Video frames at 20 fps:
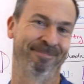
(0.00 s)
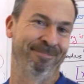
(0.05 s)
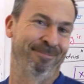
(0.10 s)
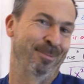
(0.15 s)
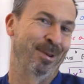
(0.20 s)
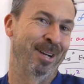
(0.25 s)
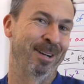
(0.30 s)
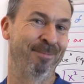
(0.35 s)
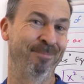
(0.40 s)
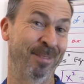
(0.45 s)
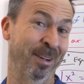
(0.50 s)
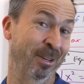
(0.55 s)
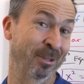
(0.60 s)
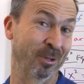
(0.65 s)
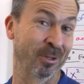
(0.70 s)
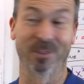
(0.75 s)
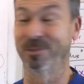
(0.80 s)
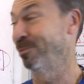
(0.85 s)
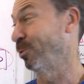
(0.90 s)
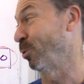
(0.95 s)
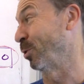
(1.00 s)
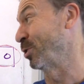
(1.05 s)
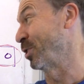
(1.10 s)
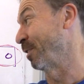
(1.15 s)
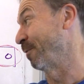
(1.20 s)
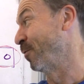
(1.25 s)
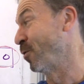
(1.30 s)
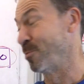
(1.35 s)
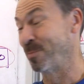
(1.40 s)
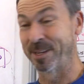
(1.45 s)
Well, you can do the
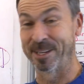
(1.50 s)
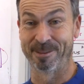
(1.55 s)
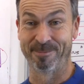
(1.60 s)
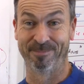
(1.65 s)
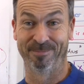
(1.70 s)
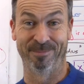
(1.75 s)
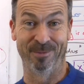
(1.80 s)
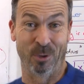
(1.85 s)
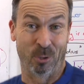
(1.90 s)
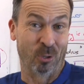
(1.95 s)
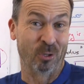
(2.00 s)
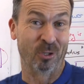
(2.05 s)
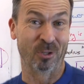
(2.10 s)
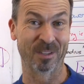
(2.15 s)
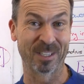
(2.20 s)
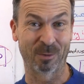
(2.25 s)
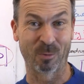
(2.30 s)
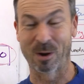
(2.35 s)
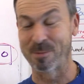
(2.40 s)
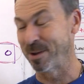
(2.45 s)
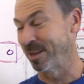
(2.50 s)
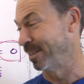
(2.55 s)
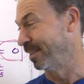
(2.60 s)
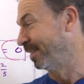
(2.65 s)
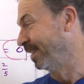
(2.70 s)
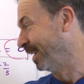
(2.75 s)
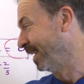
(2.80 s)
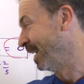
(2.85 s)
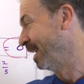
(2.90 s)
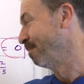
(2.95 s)
quadratic formula, you could do the square
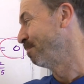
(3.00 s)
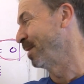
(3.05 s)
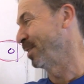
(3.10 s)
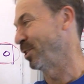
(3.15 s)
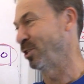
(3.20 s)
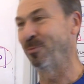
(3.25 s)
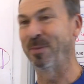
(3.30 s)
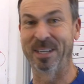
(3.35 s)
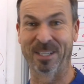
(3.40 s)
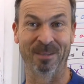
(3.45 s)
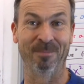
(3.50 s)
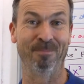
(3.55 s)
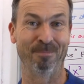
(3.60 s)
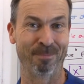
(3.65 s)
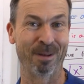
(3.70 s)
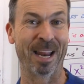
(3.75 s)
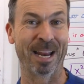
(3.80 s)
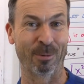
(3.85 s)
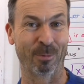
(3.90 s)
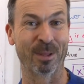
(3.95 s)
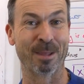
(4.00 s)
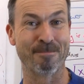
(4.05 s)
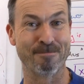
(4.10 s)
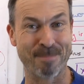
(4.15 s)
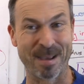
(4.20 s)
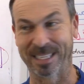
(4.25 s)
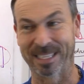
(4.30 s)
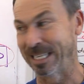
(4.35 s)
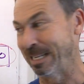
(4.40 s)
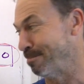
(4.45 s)
method, but you'd be playing with the
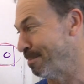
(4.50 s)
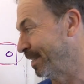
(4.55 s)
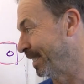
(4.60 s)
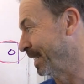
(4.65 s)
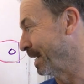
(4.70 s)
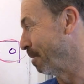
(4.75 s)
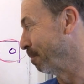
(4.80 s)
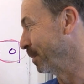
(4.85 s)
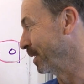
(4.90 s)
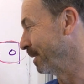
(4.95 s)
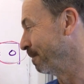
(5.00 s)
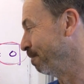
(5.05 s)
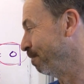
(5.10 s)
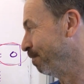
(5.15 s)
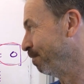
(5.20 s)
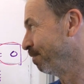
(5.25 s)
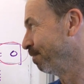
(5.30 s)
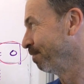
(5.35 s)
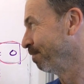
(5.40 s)
messy, messy numbers.